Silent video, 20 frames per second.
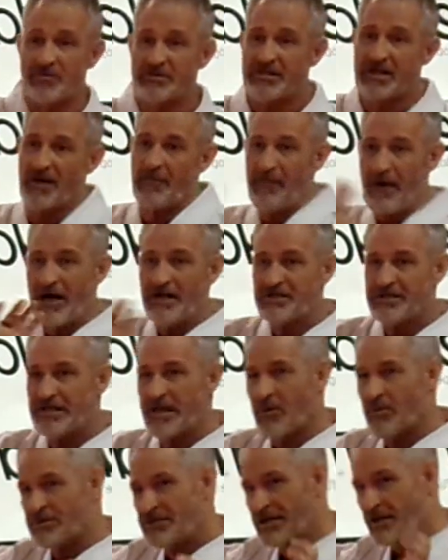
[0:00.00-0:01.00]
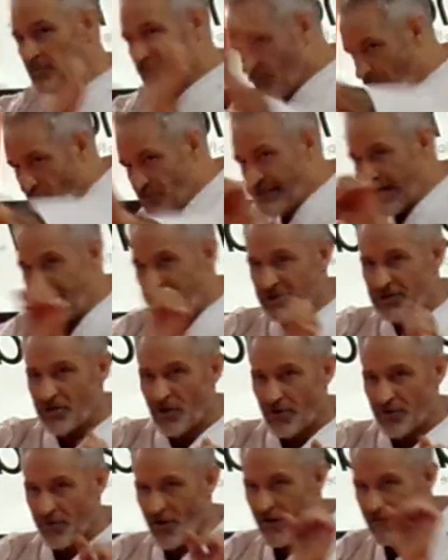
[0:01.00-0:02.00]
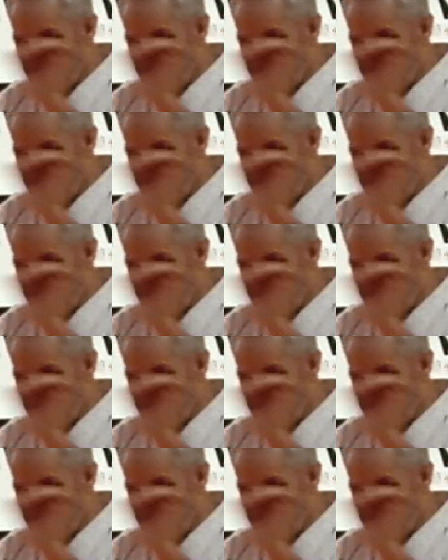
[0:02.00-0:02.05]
you to punch, and then I want you to rotate the shoulder over.